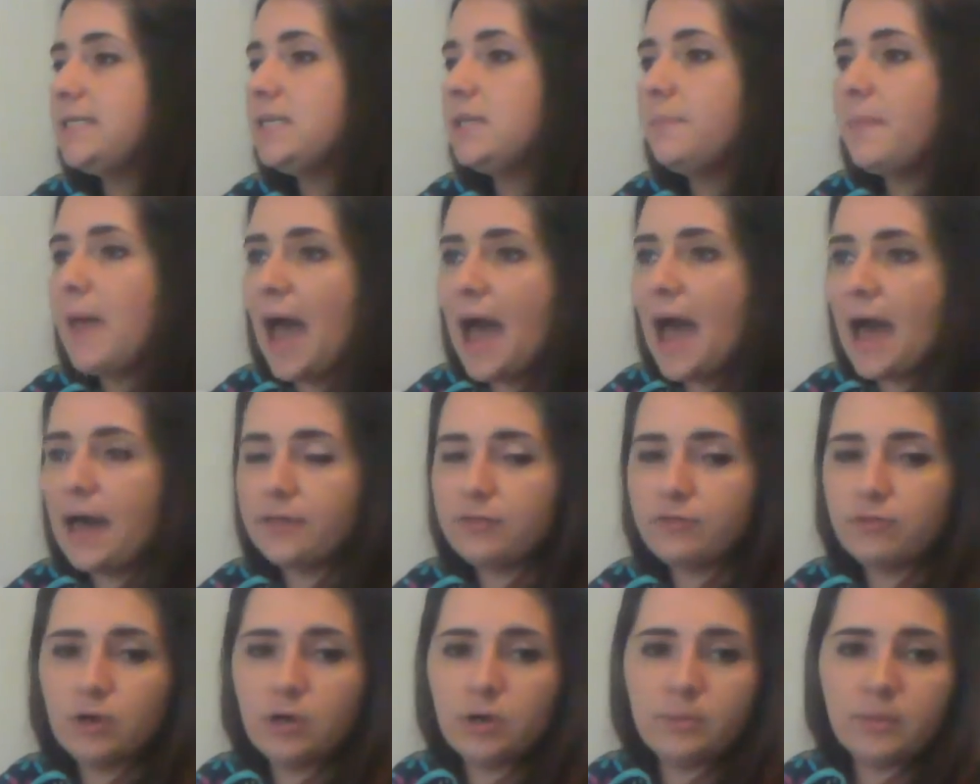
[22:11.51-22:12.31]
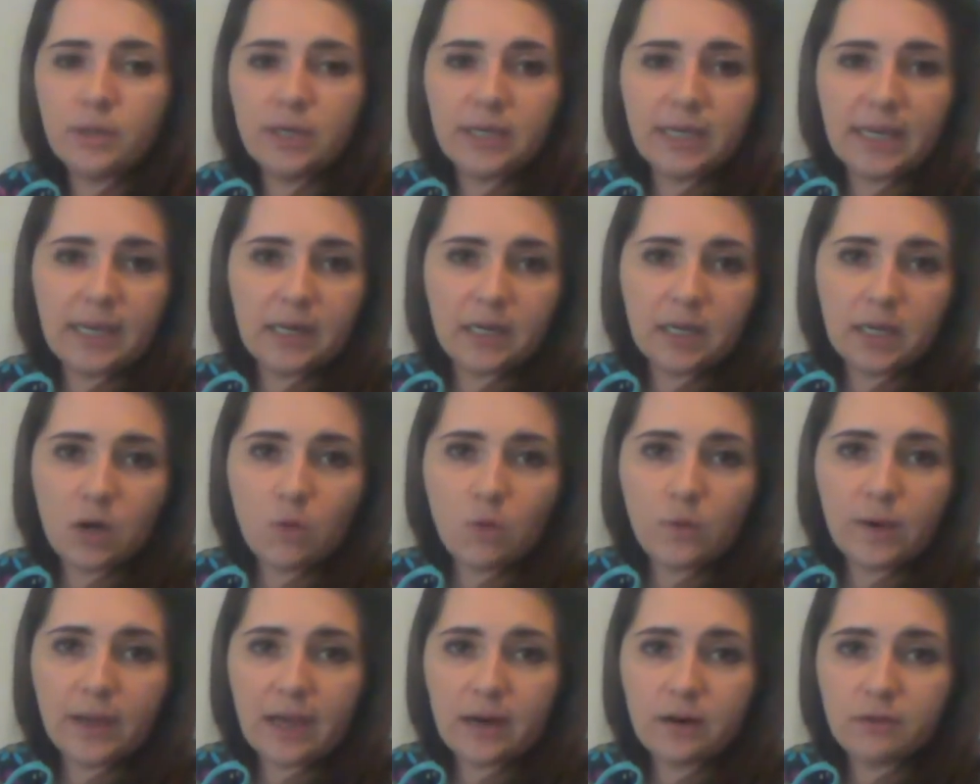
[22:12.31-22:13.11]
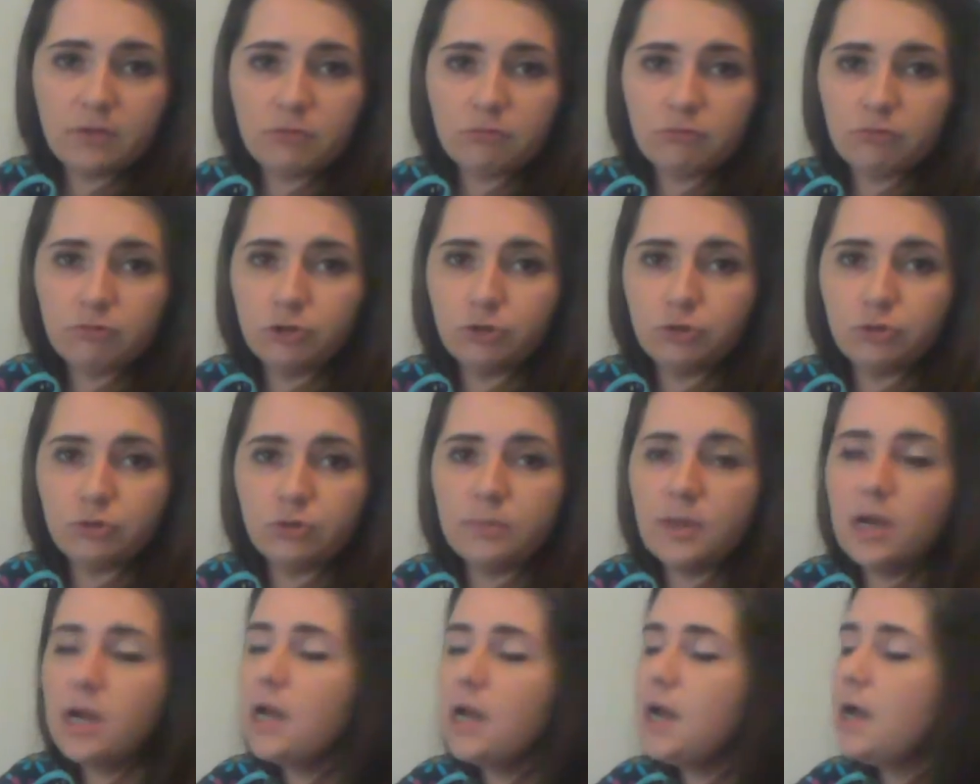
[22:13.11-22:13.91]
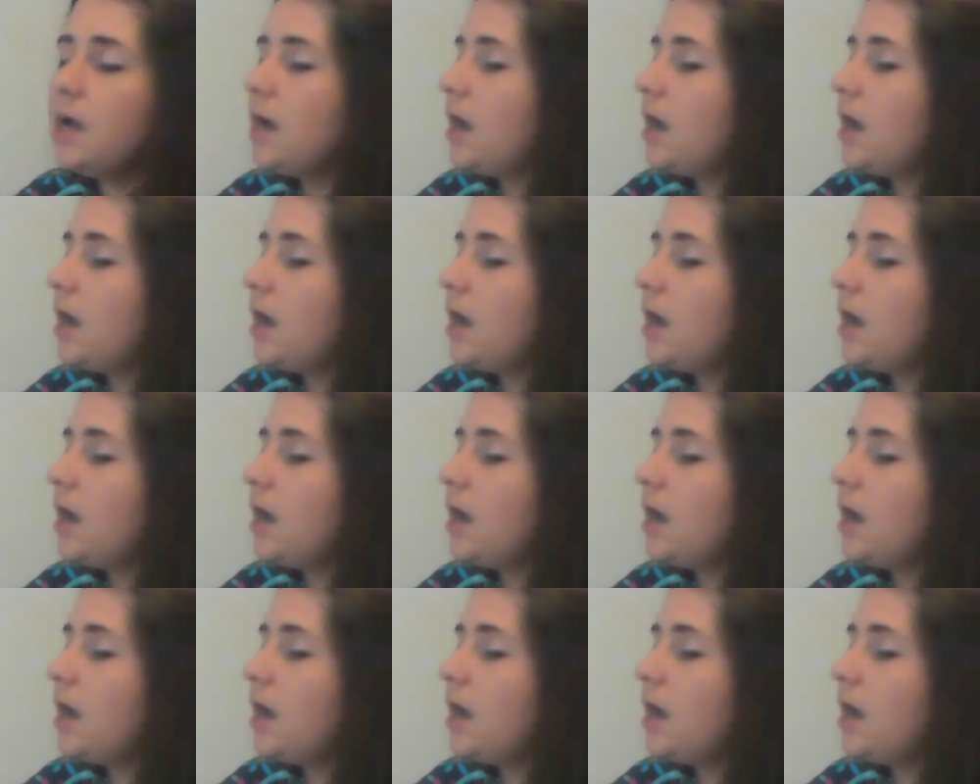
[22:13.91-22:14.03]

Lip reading: to the bathroom or going out of the room.